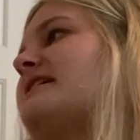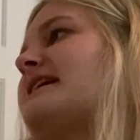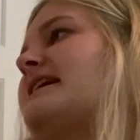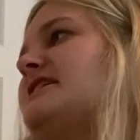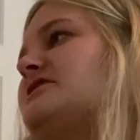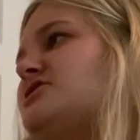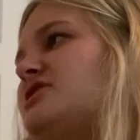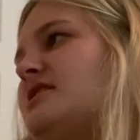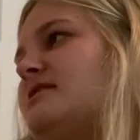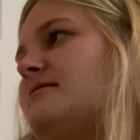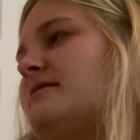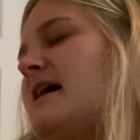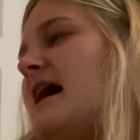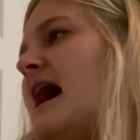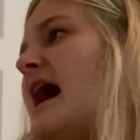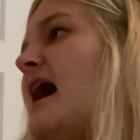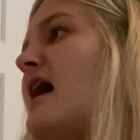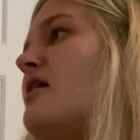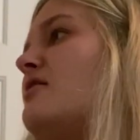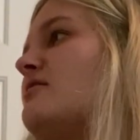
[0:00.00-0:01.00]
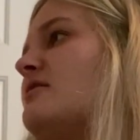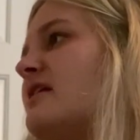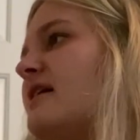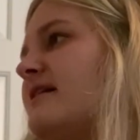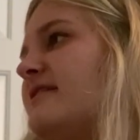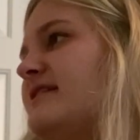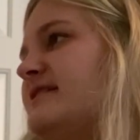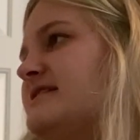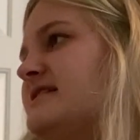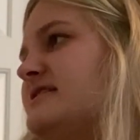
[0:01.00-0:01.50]
kitchen. I'll
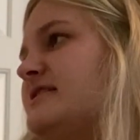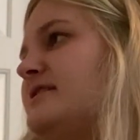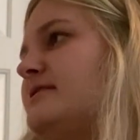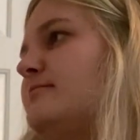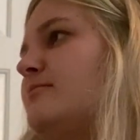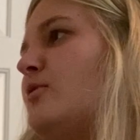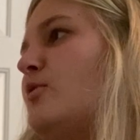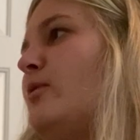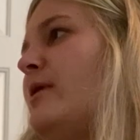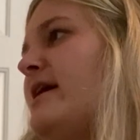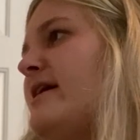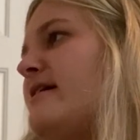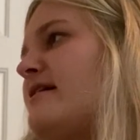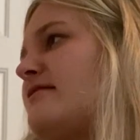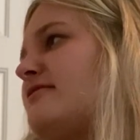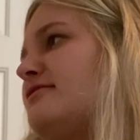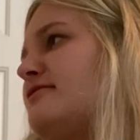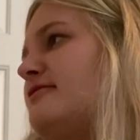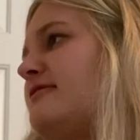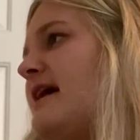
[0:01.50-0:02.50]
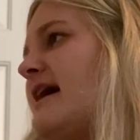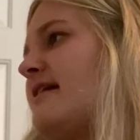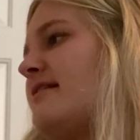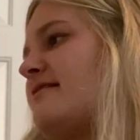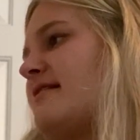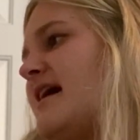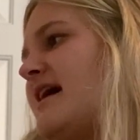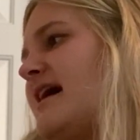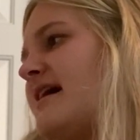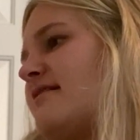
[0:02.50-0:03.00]
cook the dinner. Where's the
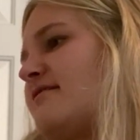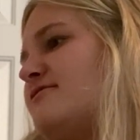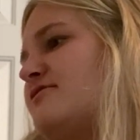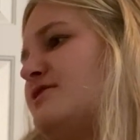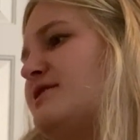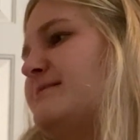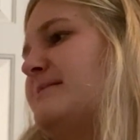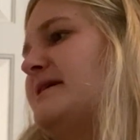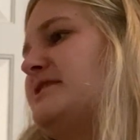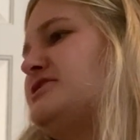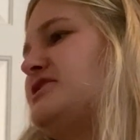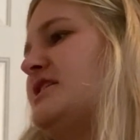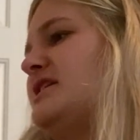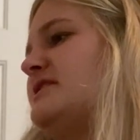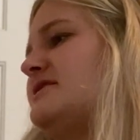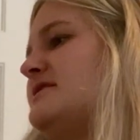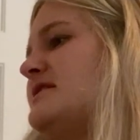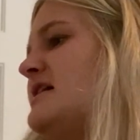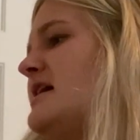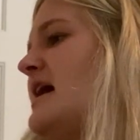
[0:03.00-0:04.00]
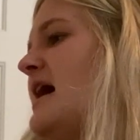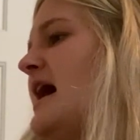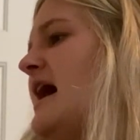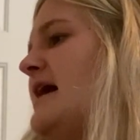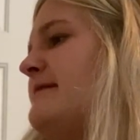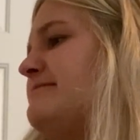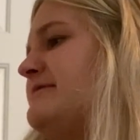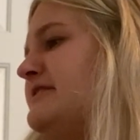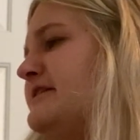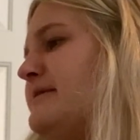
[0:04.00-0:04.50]
rice I asked you to measure?
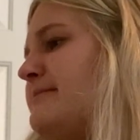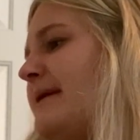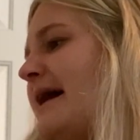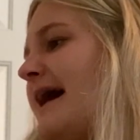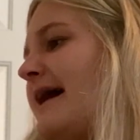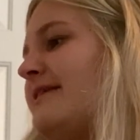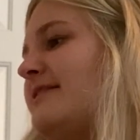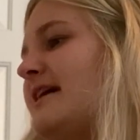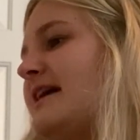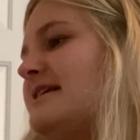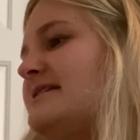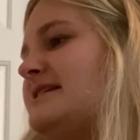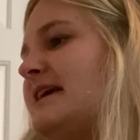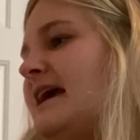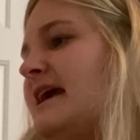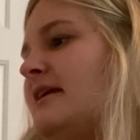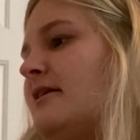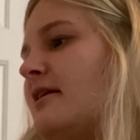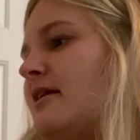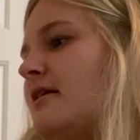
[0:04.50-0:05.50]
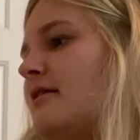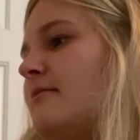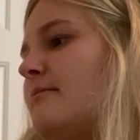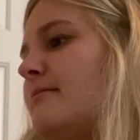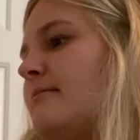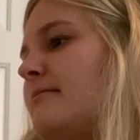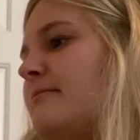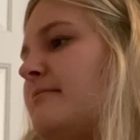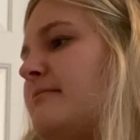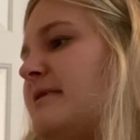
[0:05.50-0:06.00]
I put it back in the container.
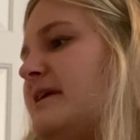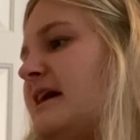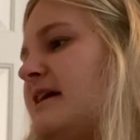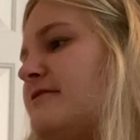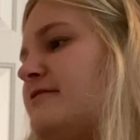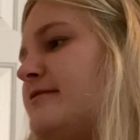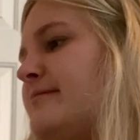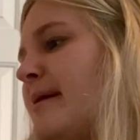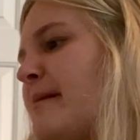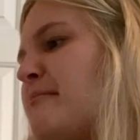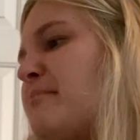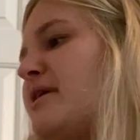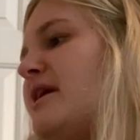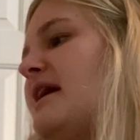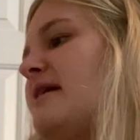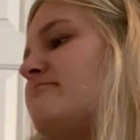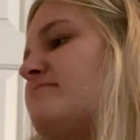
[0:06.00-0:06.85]
But I remember it